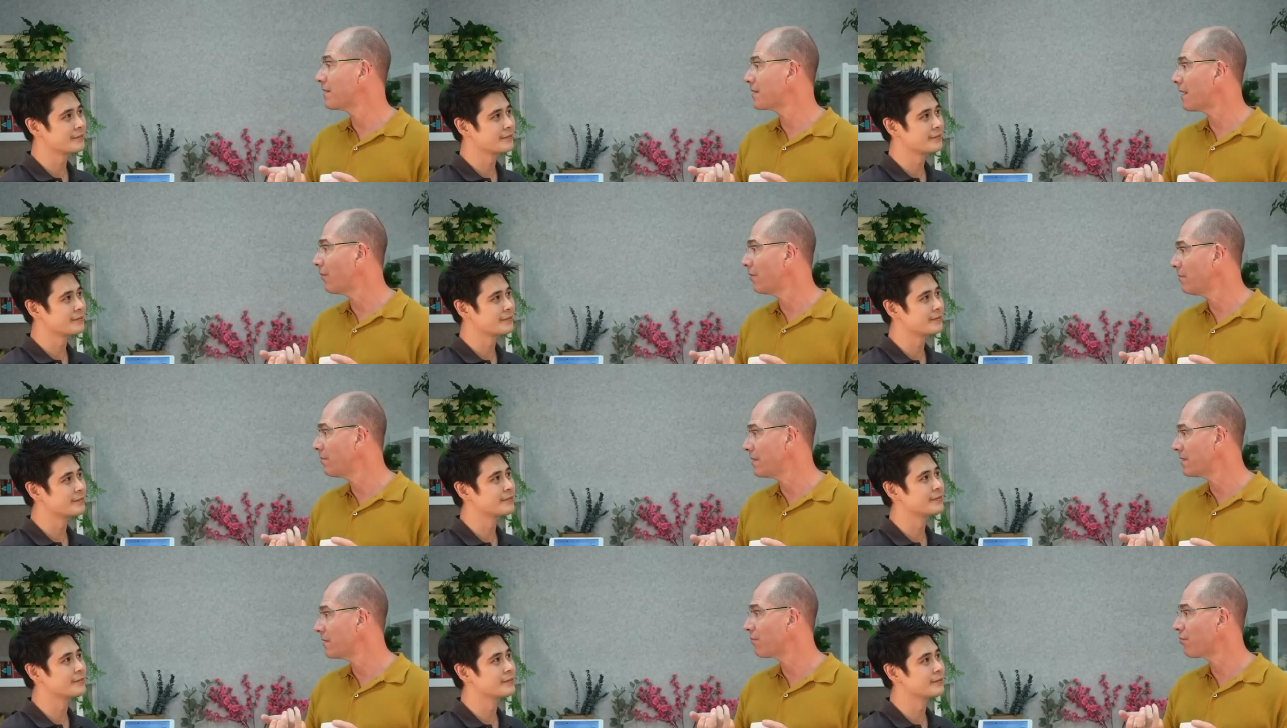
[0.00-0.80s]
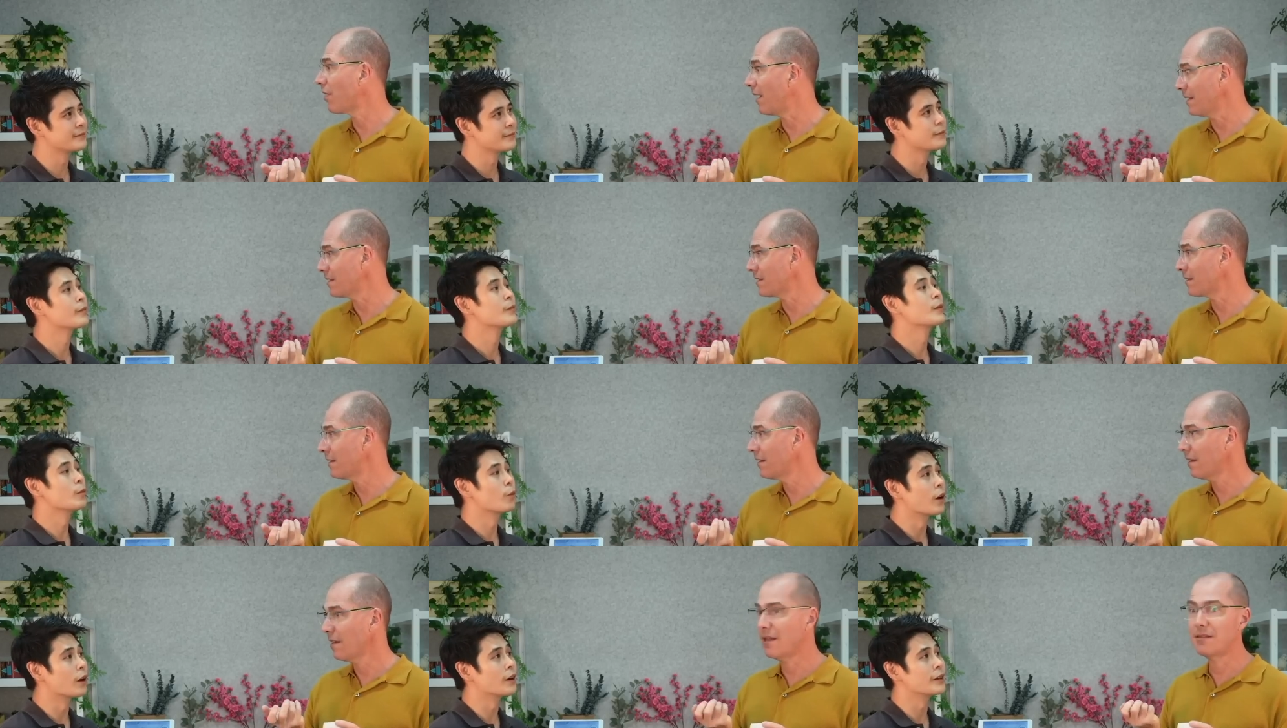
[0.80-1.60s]
Speaker 1: I wouldn't be surprised.
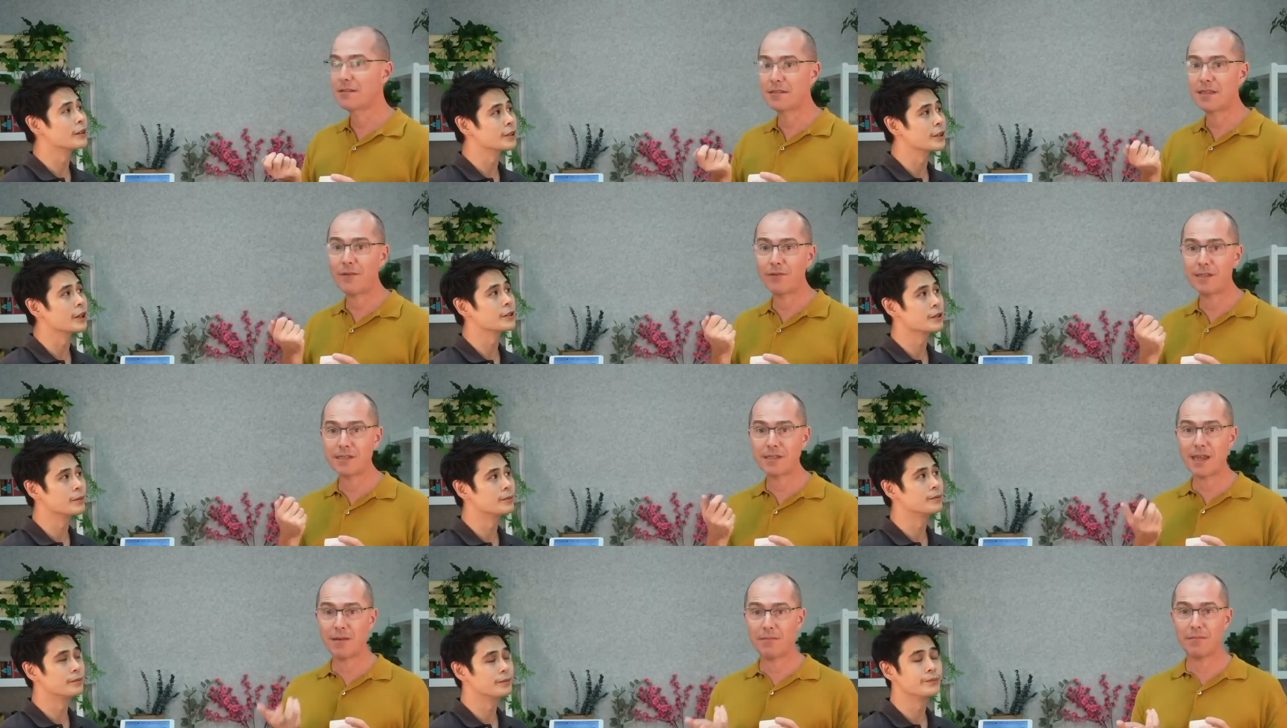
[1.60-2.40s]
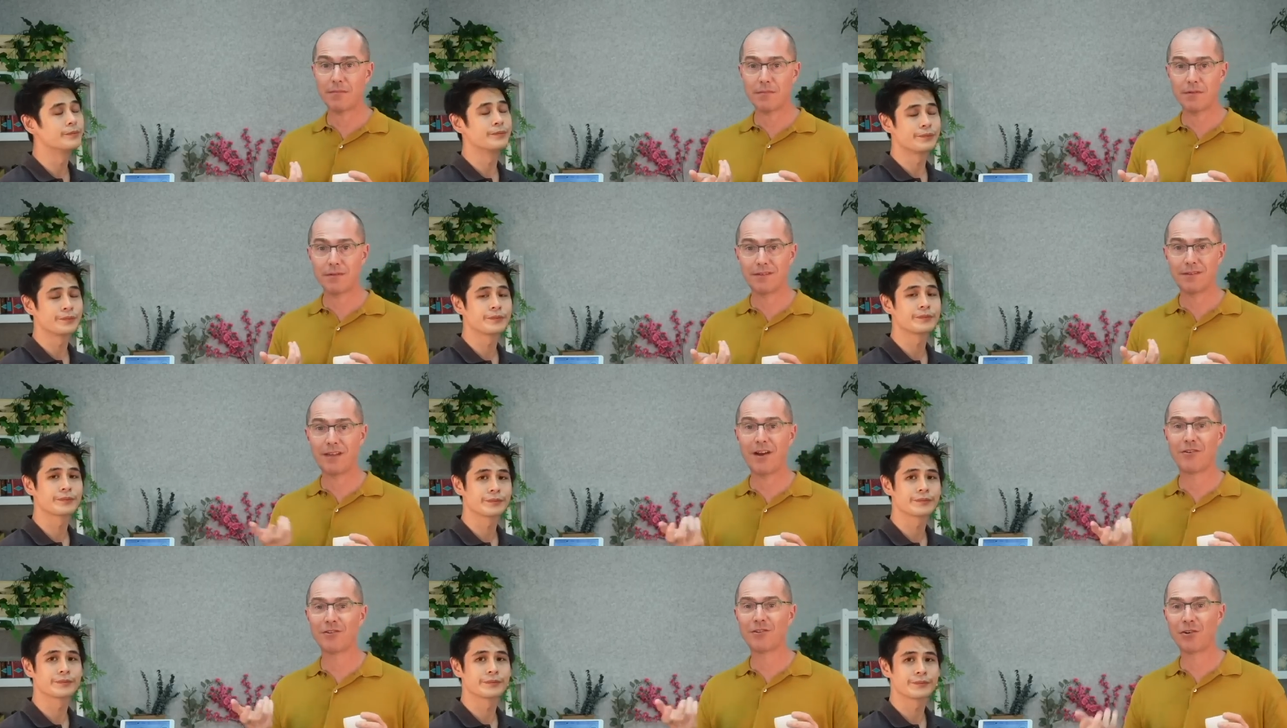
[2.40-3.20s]
Right. It's definitely the same
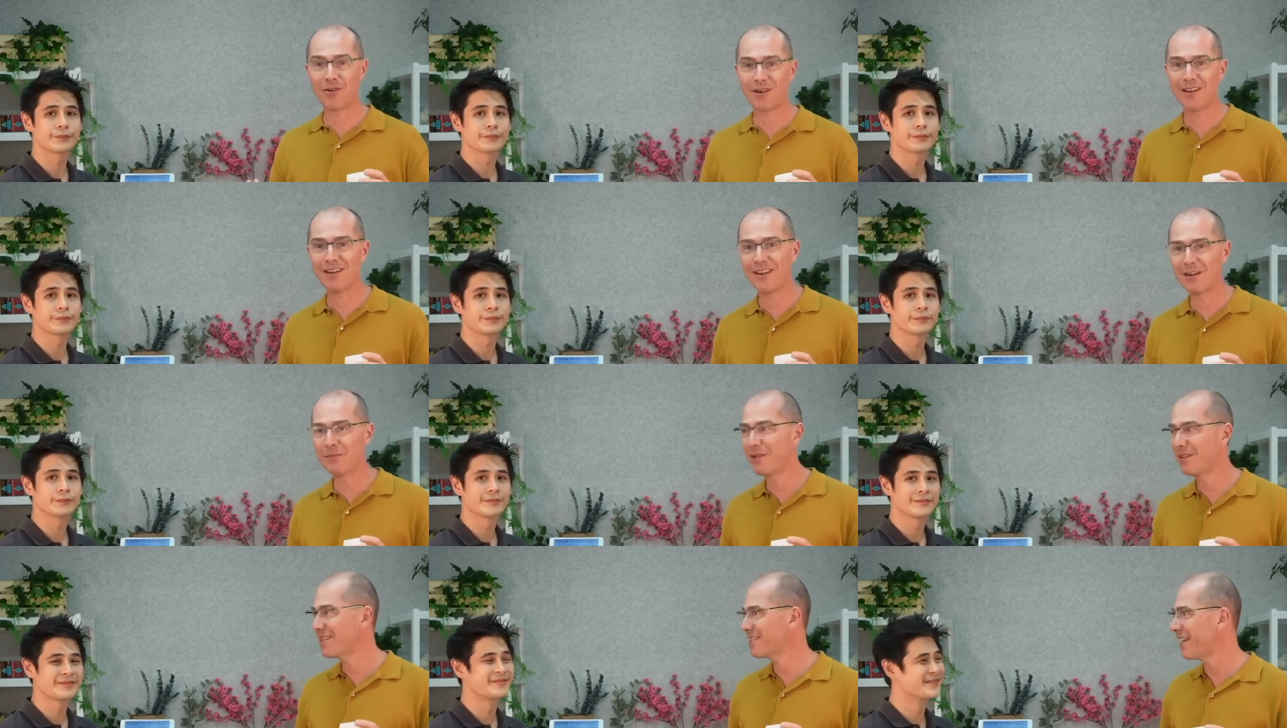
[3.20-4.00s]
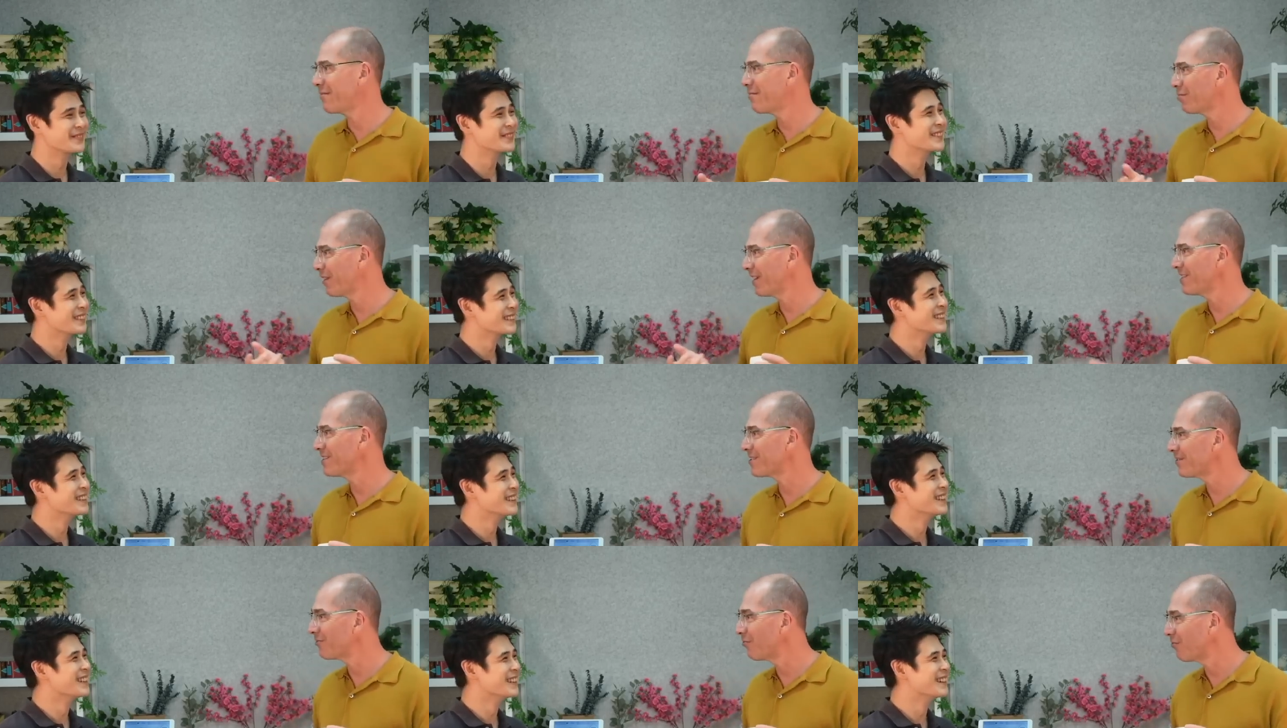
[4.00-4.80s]
territory. I'd be in the same place
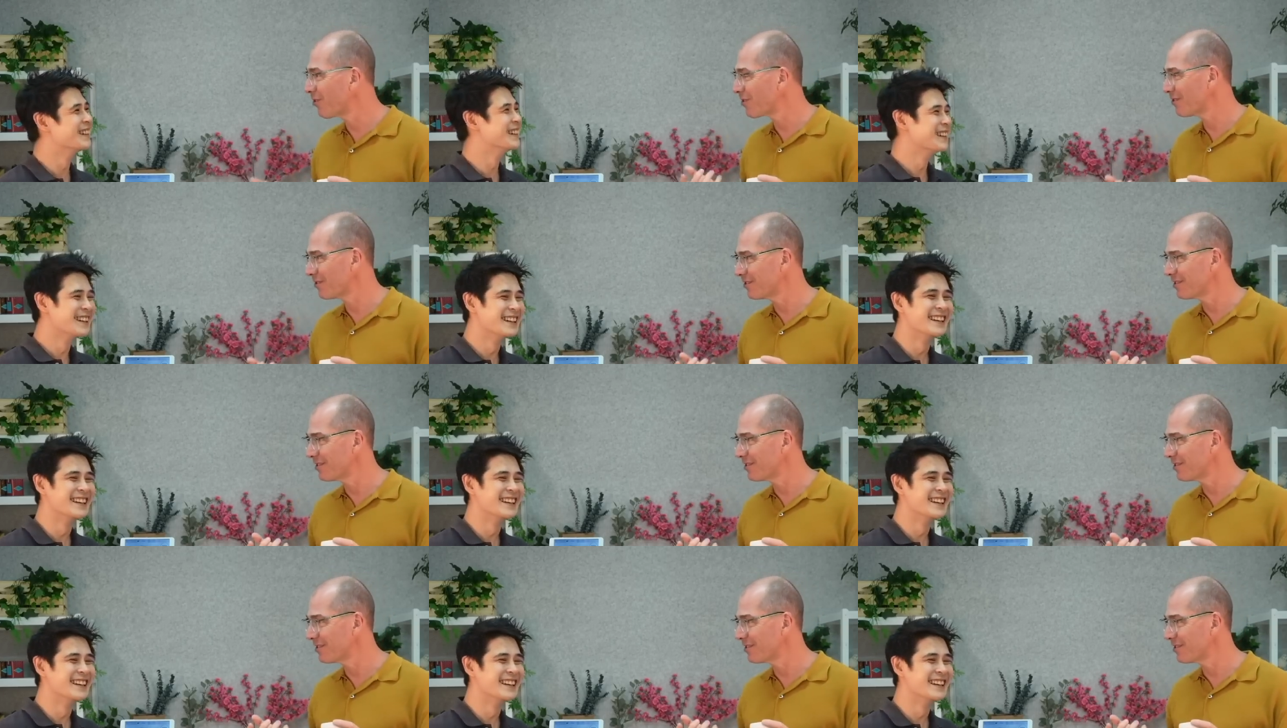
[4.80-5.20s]
in the world,